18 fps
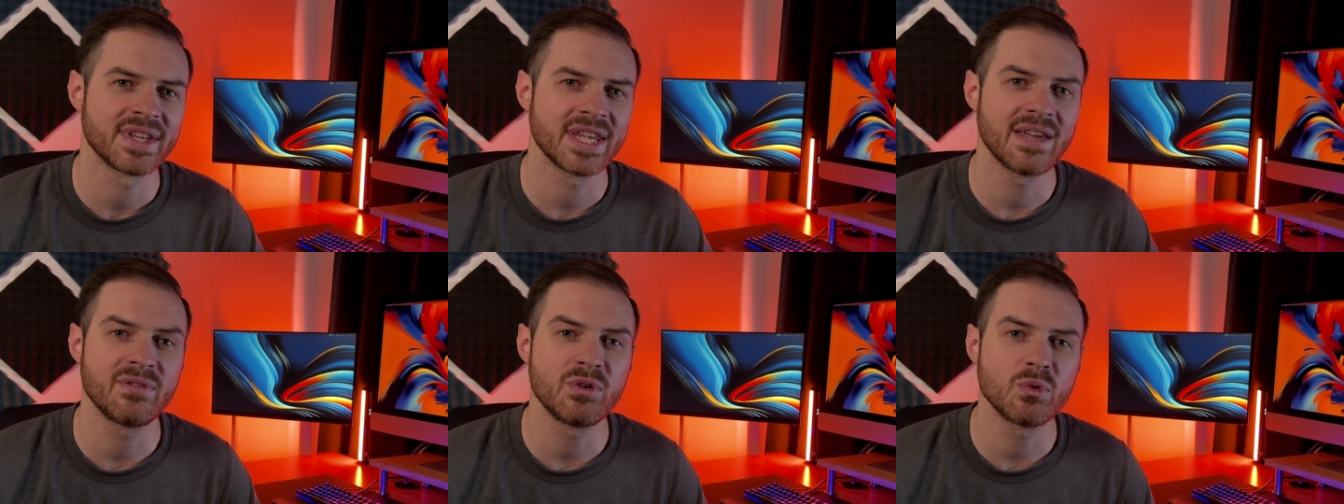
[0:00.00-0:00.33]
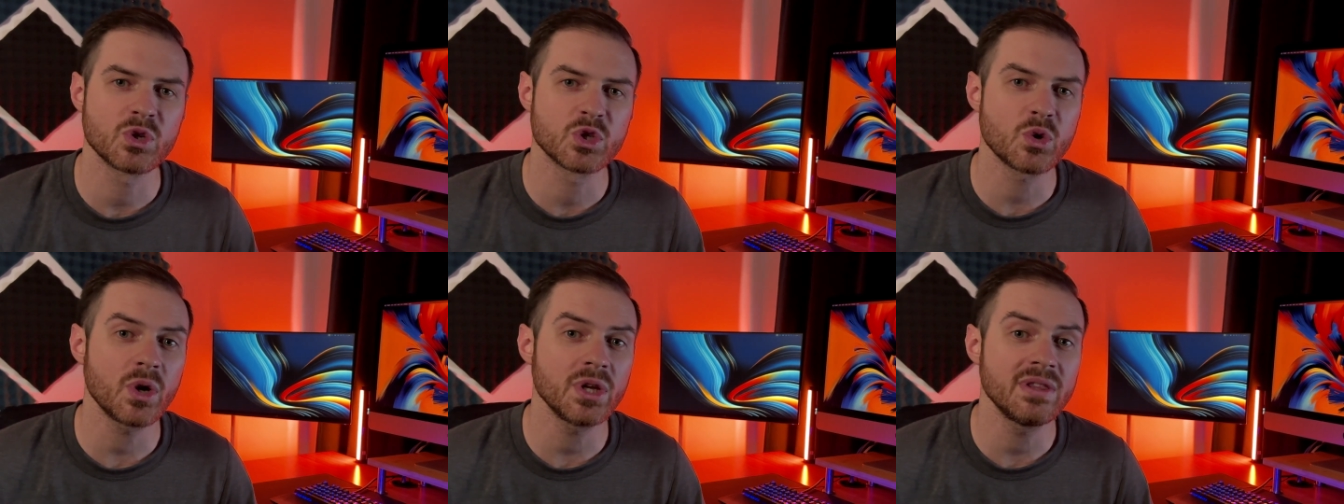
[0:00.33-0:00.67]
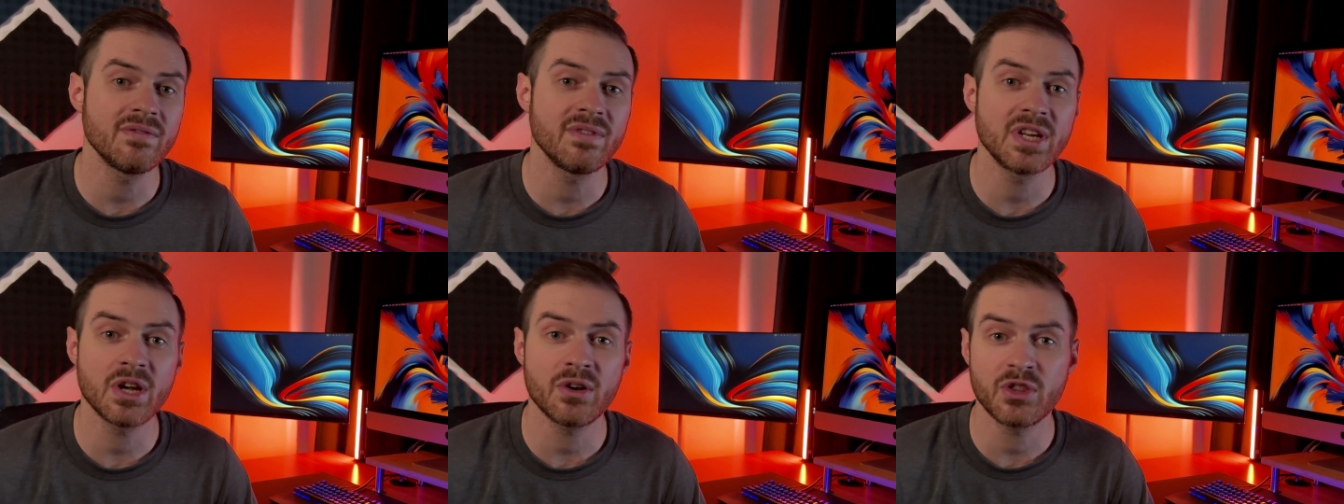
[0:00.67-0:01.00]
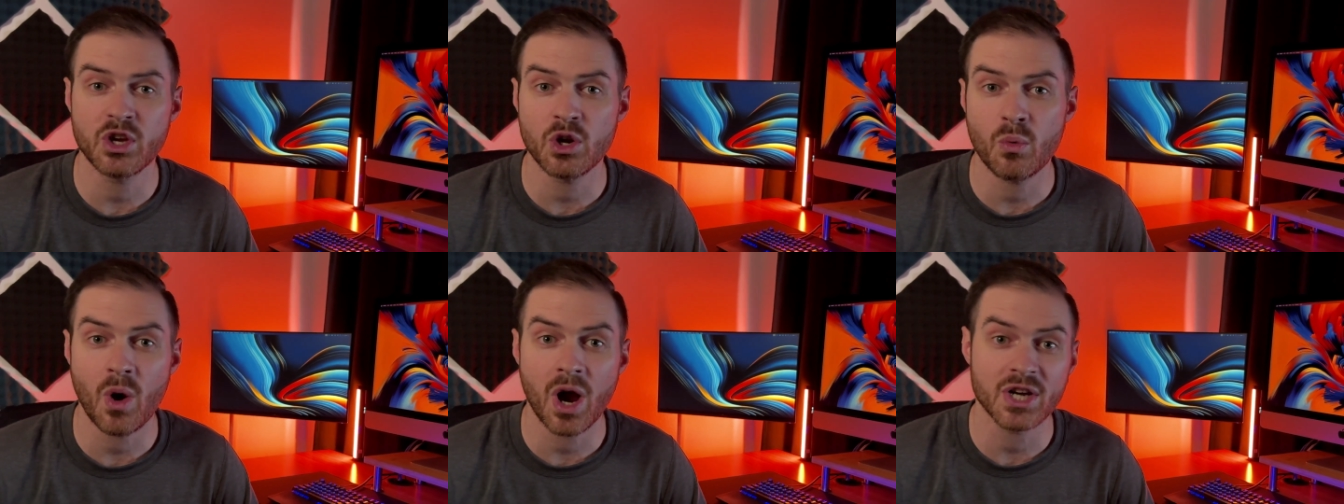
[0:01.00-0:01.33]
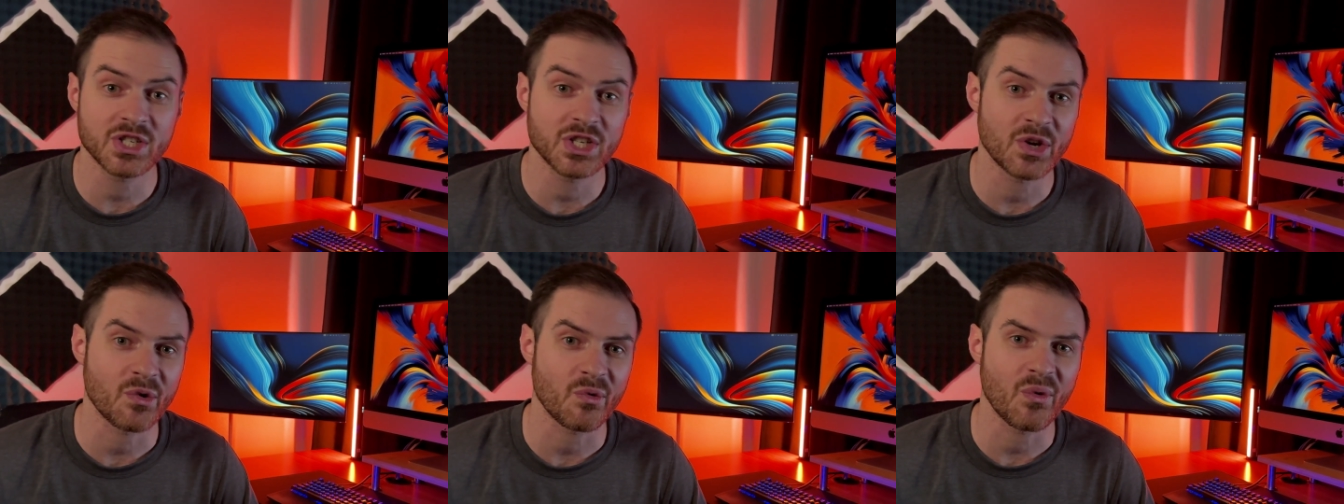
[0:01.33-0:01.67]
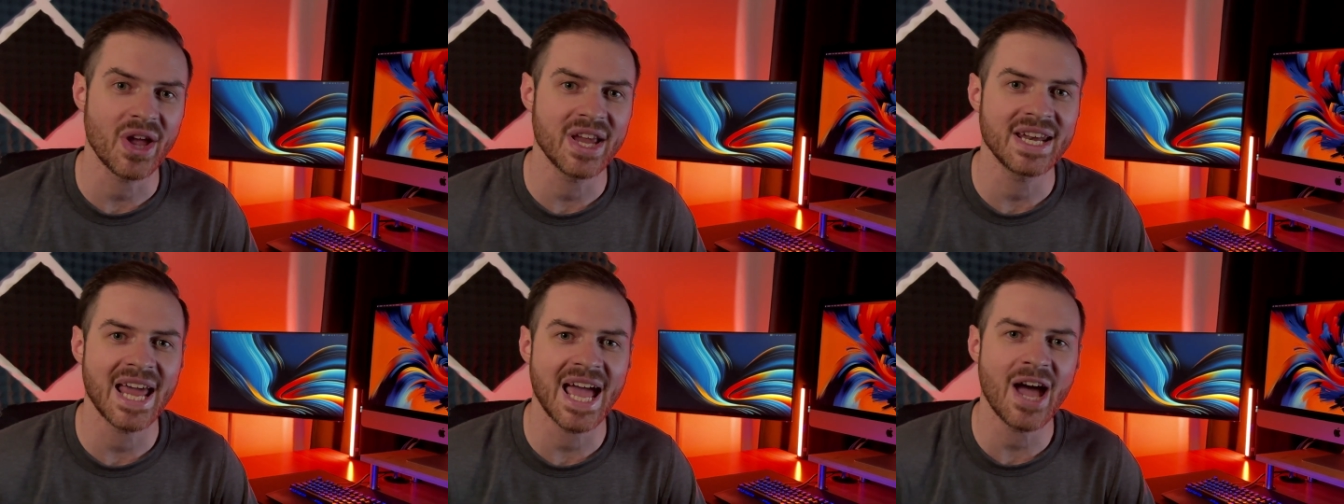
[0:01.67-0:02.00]
If you enjoyed the video that you're watching
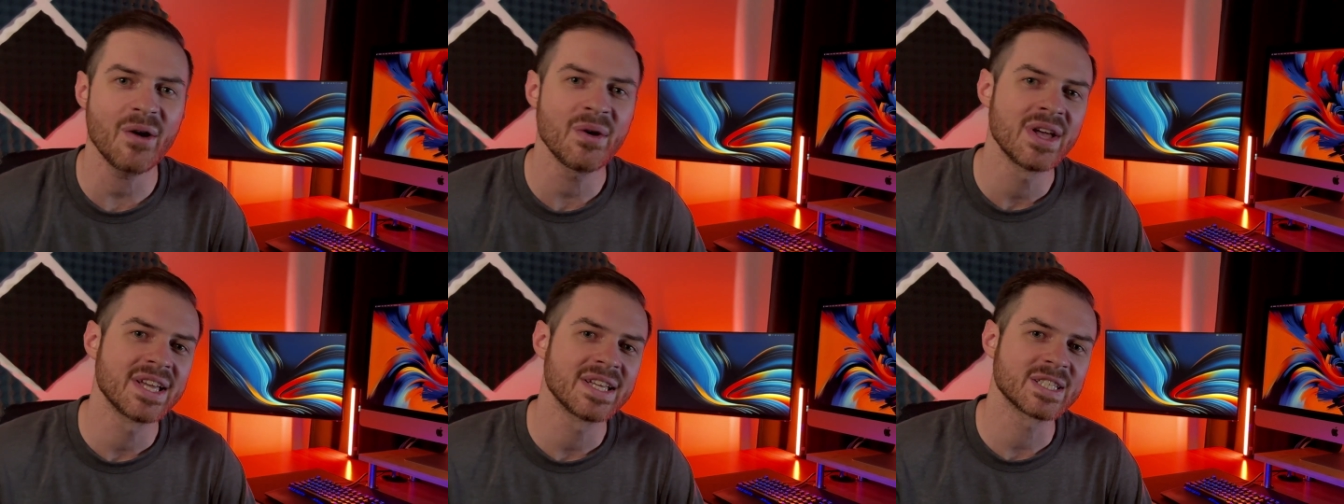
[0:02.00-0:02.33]
right now,